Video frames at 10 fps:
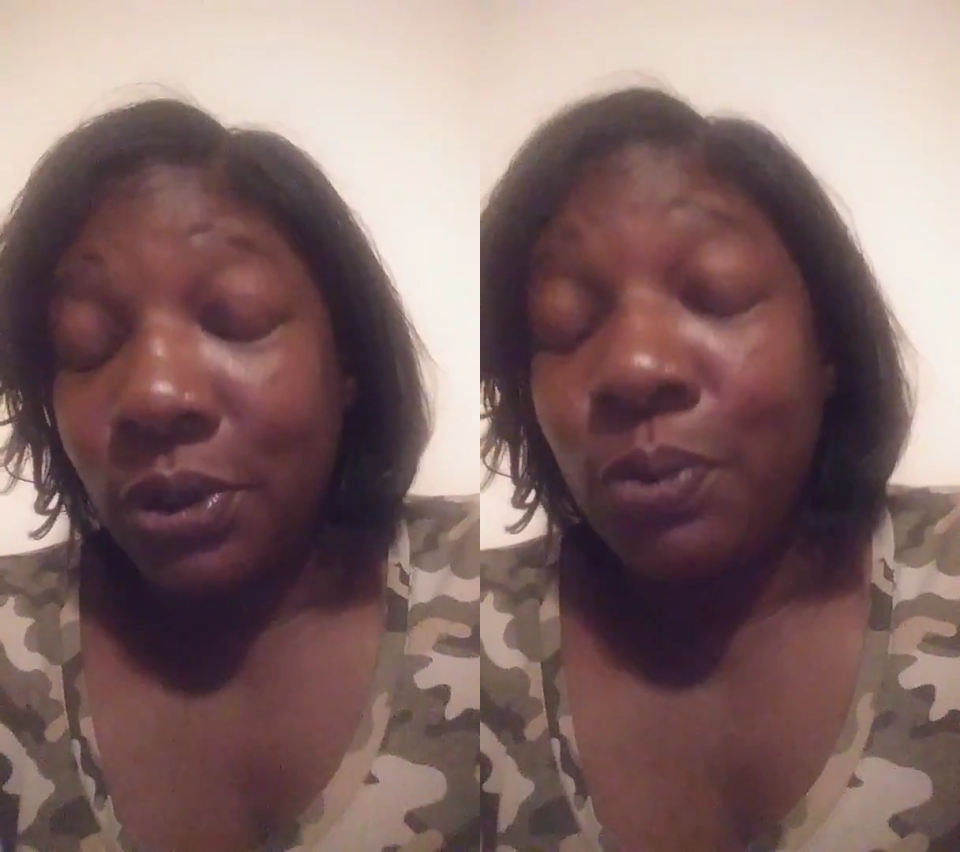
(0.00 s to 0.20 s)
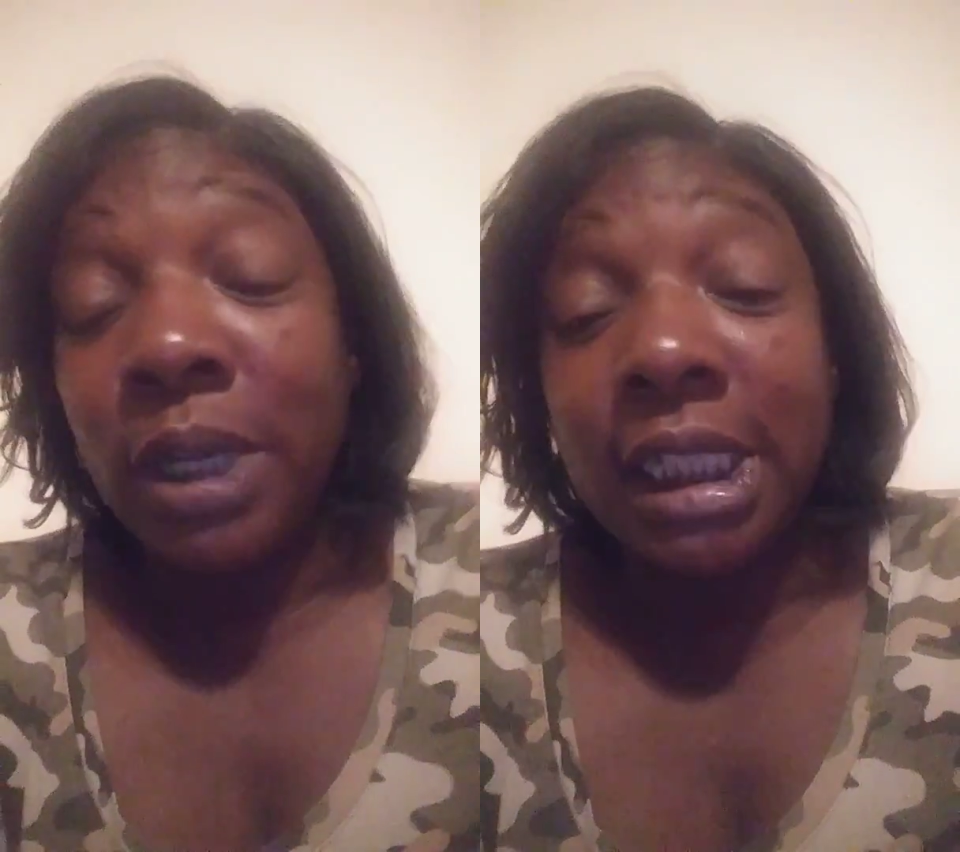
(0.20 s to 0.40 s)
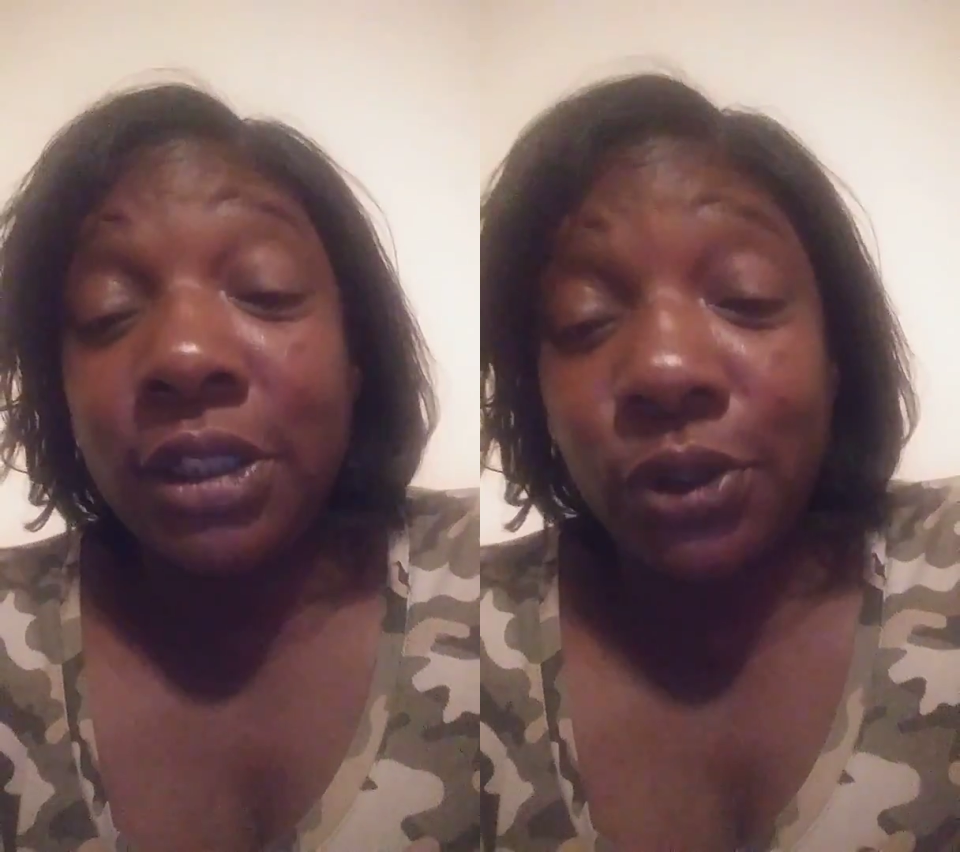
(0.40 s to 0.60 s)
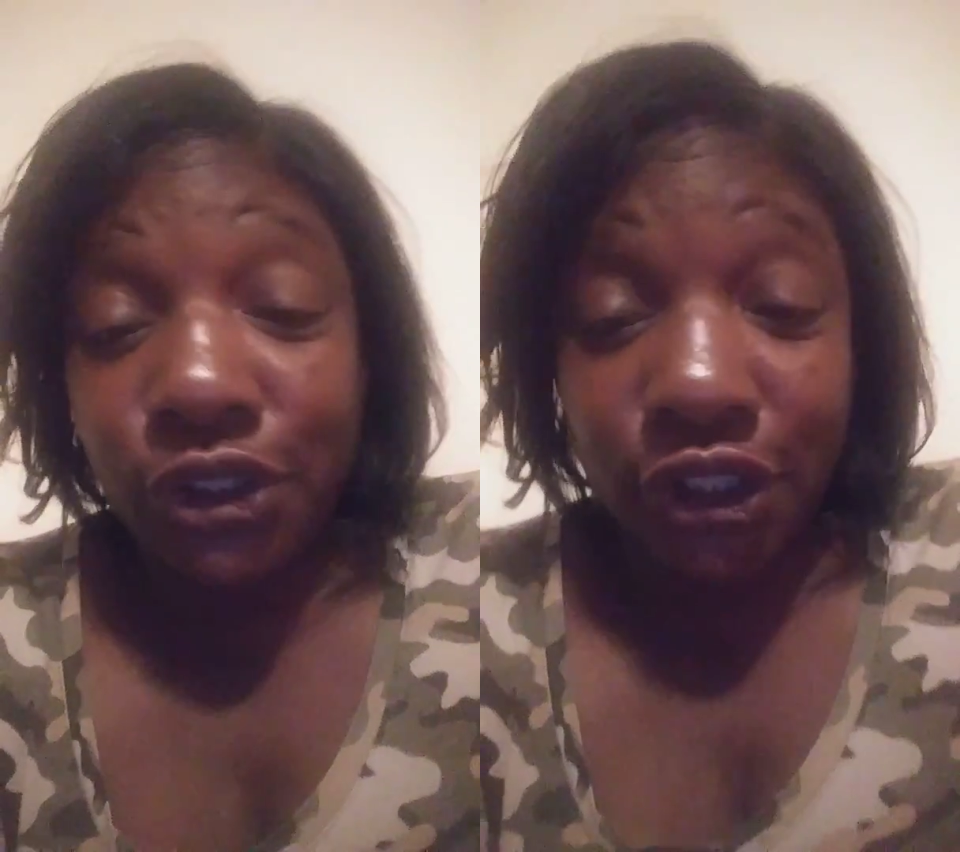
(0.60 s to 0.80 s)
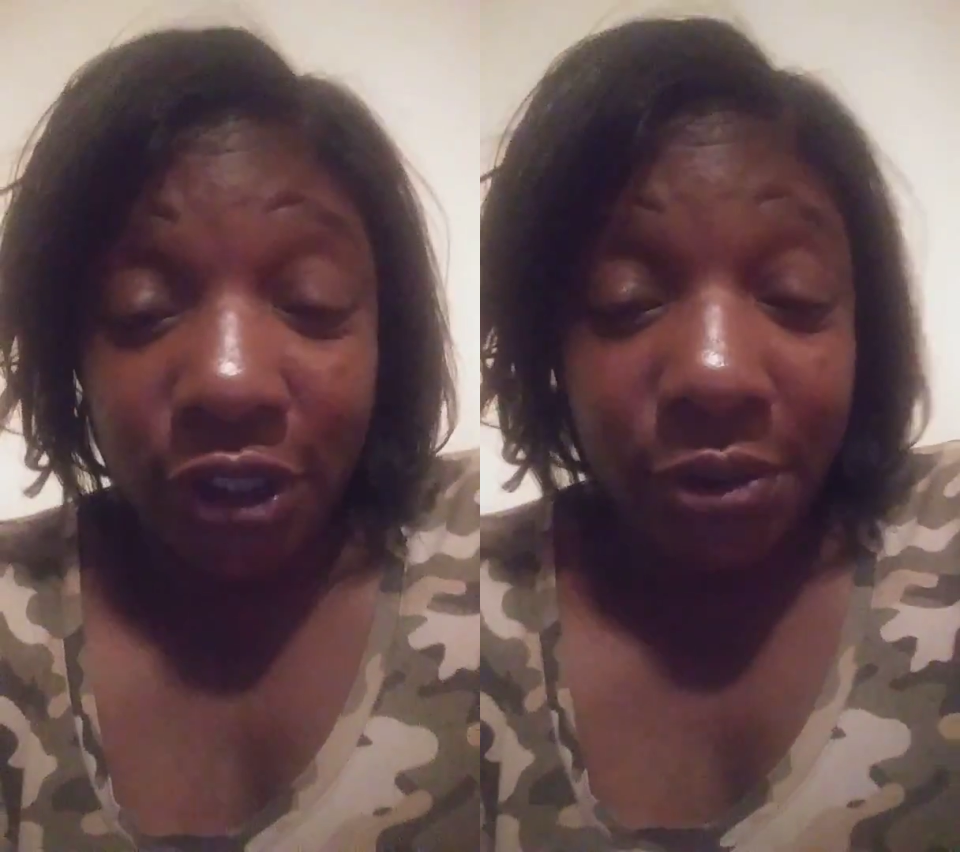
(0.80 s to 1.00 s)
One of those
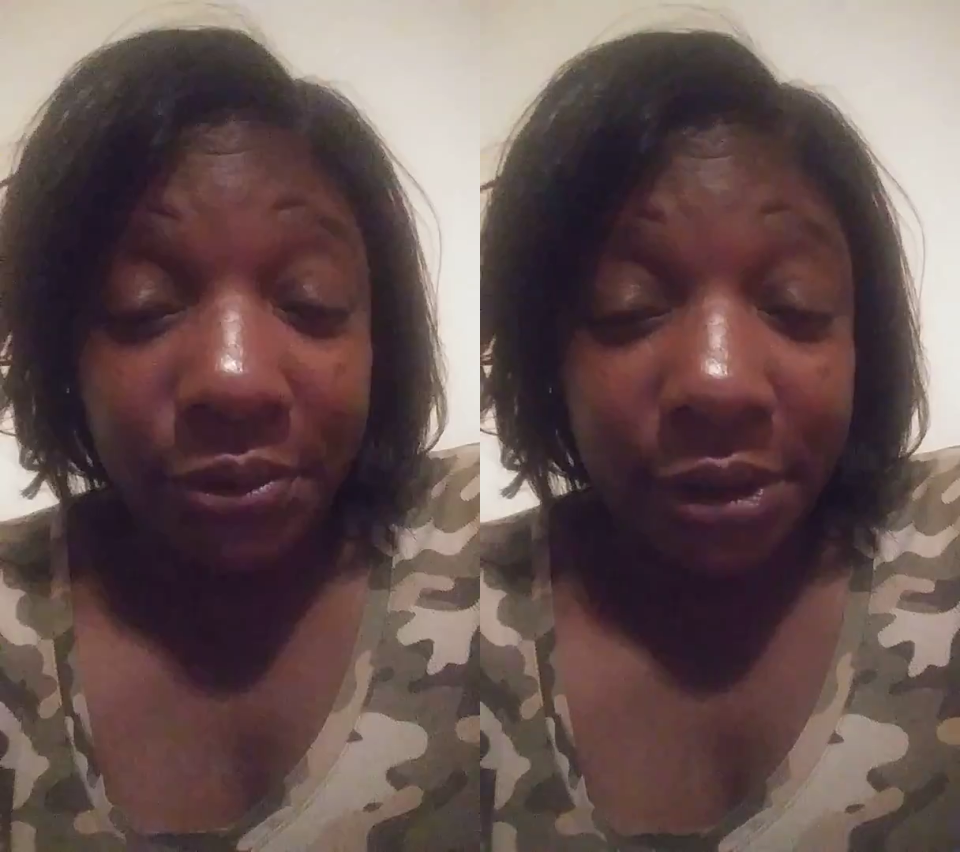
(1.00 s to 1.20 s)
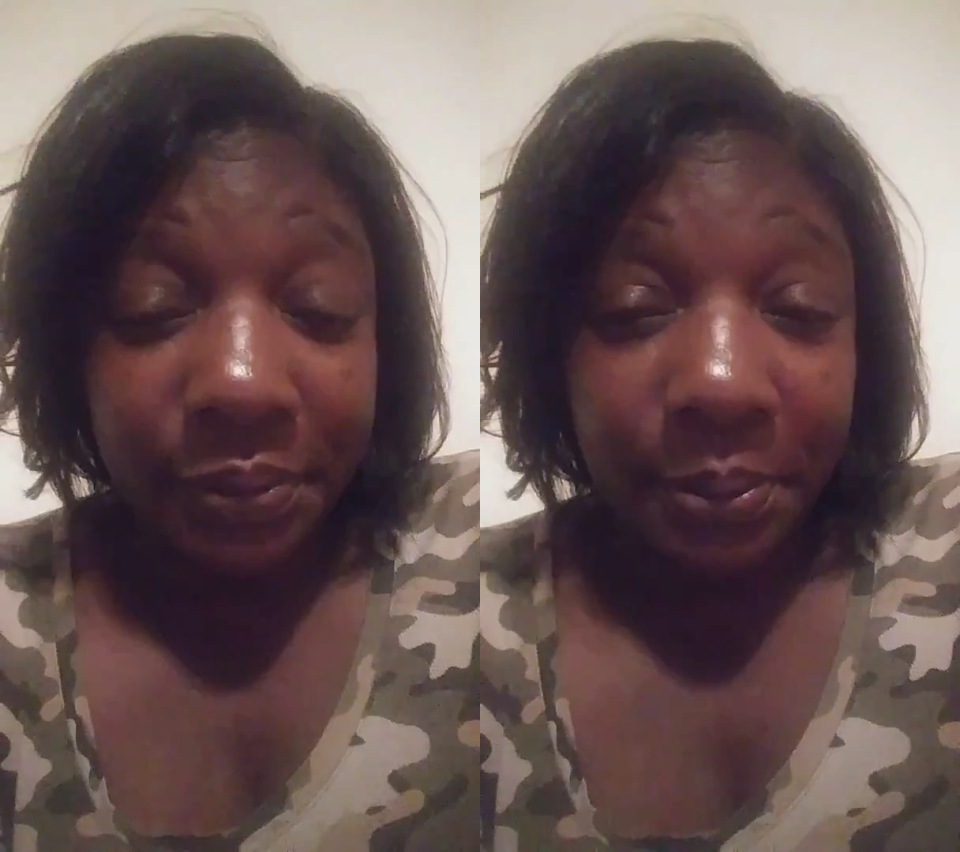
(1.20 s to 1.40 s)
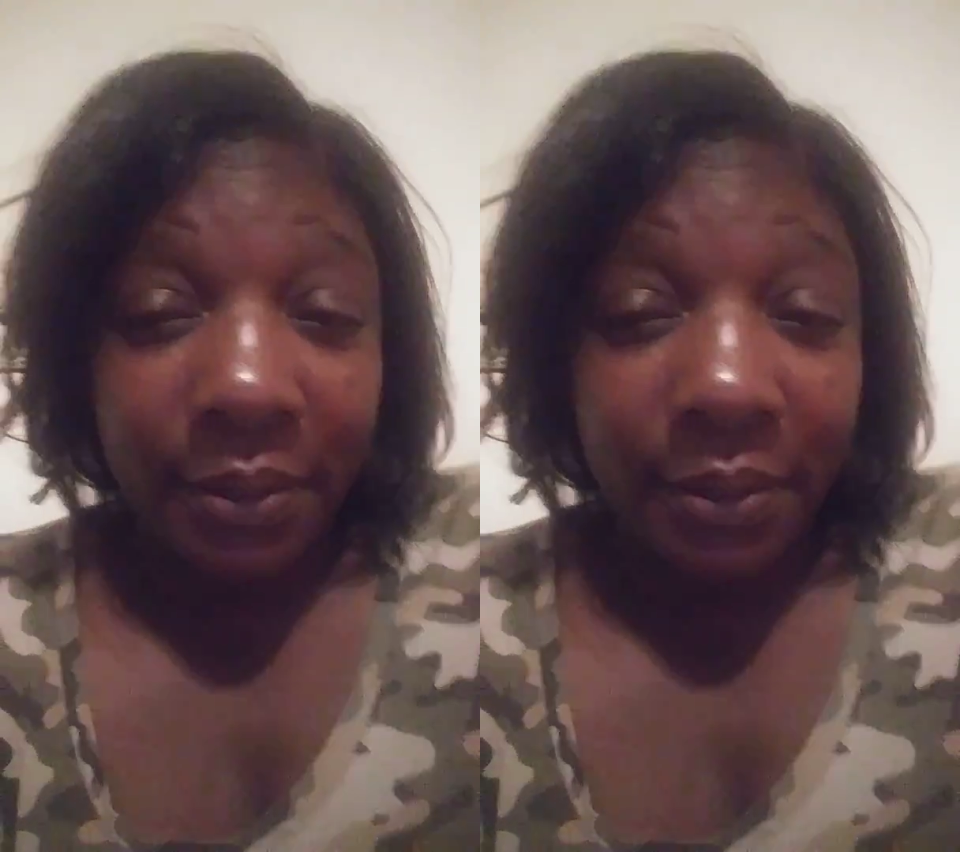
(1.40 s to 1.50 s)
shows.